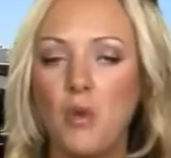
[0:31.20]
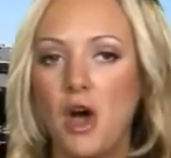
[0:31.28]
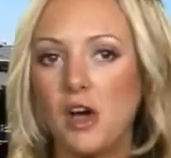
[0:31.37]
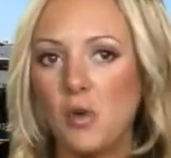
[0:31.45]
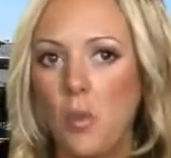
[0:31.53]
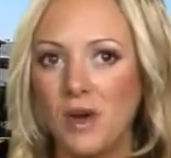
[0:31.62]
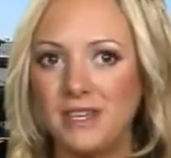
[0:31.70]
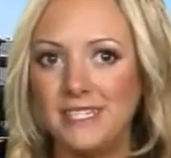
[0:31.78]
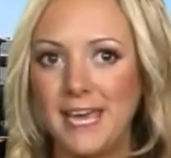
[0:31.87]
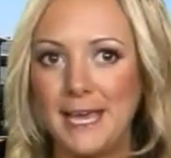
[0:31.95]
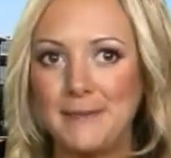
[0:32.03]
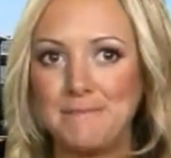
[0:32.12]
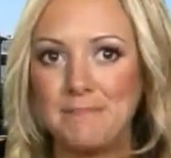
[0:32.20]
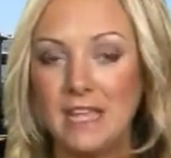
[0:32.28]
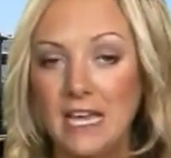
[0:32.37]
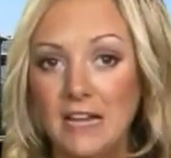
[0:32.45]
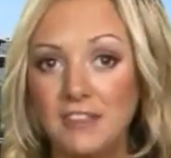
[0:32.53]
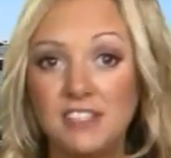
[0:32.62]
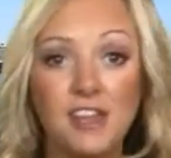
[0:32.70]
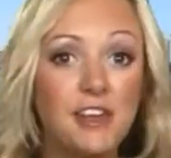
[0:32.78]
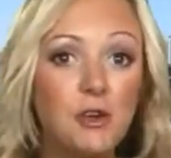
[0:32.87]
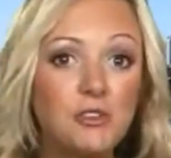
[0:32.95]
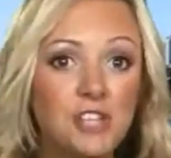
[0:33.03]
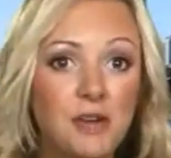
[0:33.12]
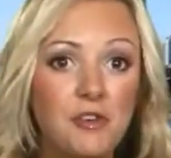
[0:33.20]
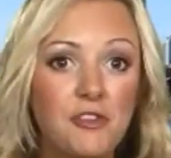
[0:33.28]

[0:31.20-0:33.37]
work one day. The study also